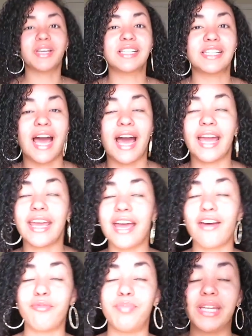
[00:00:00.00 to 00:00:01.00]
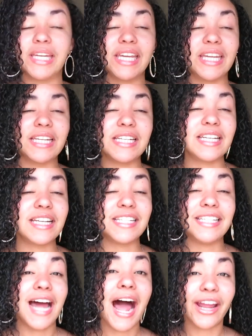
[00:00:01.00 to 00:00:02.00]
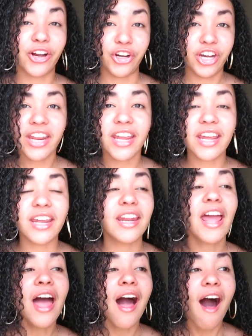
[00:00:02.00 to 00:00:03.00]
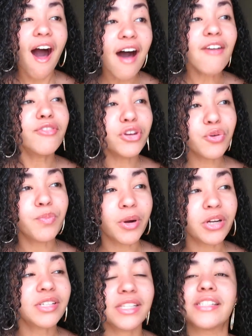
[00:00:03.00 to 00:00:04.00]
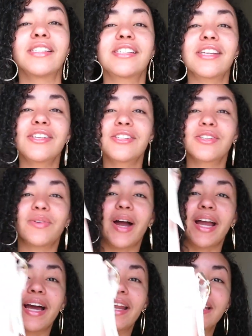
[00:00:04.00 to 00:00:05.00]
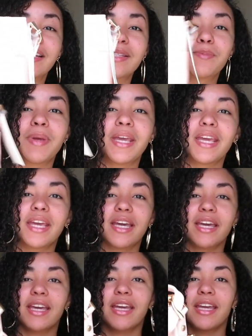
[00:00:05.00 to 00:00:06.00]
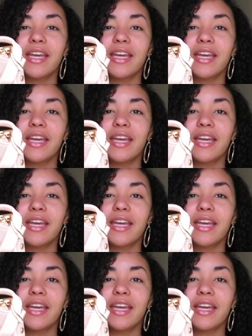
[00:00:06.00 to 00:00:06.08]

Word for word: because I have been in dire need of new purses. So I got this pink